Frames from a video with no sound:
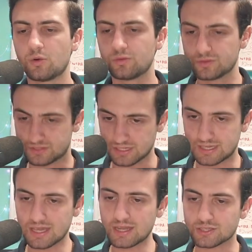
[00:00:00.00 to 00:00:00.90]
to
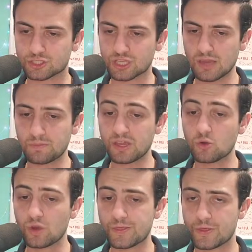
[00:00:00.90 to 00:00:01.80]
get escaping
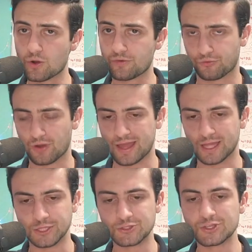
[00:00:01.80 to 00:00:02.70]
with your
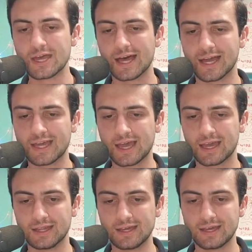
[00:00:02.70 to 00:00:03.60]
friends.
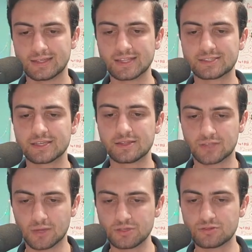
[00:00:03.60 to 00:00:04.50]
Again, that's
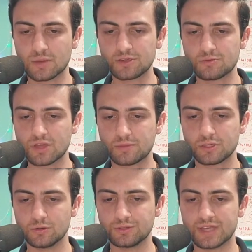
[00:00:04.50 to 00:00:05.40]

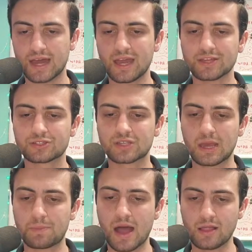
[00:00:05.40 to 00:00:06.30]

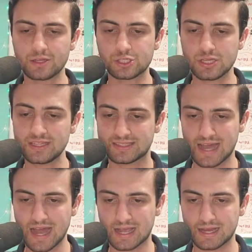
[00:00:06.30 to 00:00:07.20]

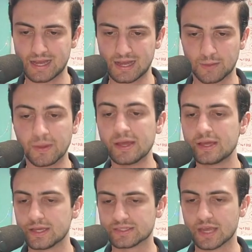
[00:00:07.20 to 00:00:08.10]
www.escapology.com.
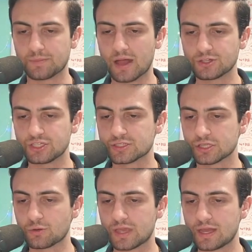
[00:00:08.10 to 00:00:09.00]
Escapology is
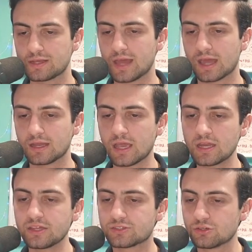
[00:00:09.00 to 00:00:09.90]
located at
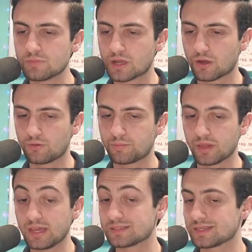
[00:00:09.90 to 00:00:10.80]
82 Macomb
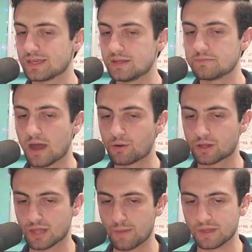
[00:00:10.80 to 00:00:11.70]
Place in Mount
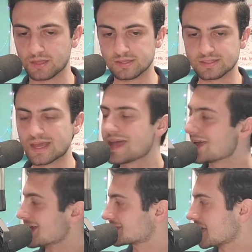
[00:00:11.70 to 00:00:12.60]
Clemens.
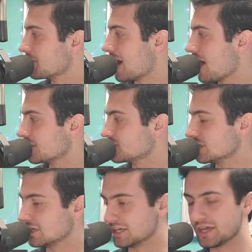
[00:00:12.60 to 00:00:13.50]

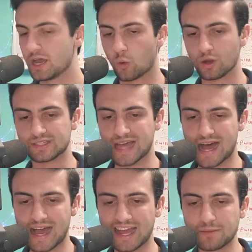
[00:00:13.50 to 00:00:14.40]
Escapology, where
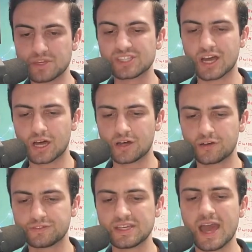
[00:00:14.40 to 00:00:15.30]
time is
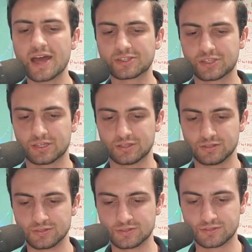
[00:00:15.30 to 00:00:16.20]
of the
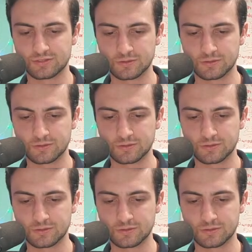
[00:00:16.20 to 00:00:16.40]
essence.